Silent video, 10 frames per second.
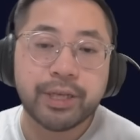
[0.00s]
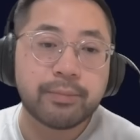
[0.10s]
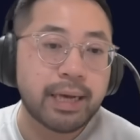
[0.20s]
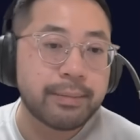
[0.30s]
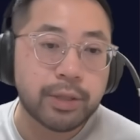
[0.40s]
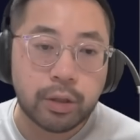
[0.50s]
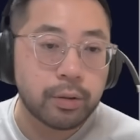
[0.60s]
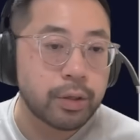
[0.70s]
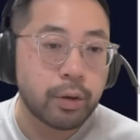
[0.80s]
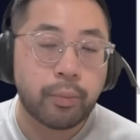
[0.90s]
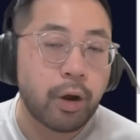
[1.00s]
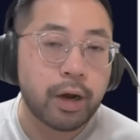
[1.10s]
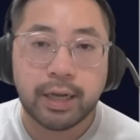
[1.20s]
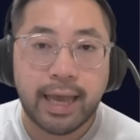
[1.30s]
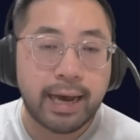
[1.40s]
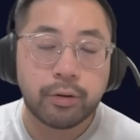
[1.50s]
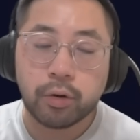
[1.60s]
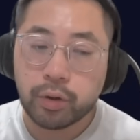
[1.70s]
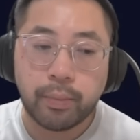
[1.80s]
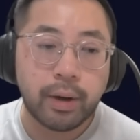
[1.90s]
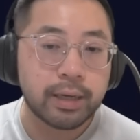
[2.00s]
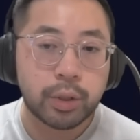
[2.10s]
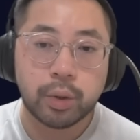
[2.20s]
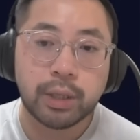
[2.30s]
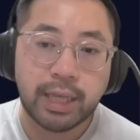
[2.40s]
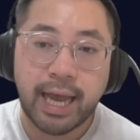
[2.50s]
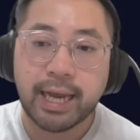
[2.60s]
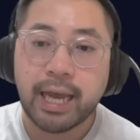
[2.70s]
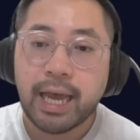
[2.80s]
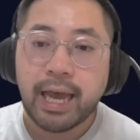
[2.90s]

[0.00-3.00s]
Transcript: sometimes they'll proc a counter or they'll proc a dual attack,